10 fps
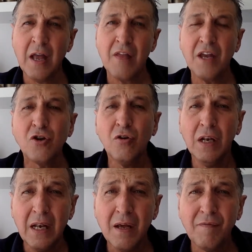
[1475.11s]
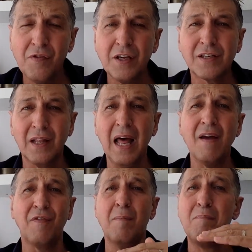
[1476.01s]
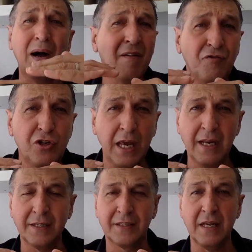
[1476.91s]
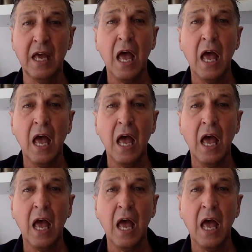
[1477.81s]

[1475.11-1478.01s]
That you live this life above jealousy,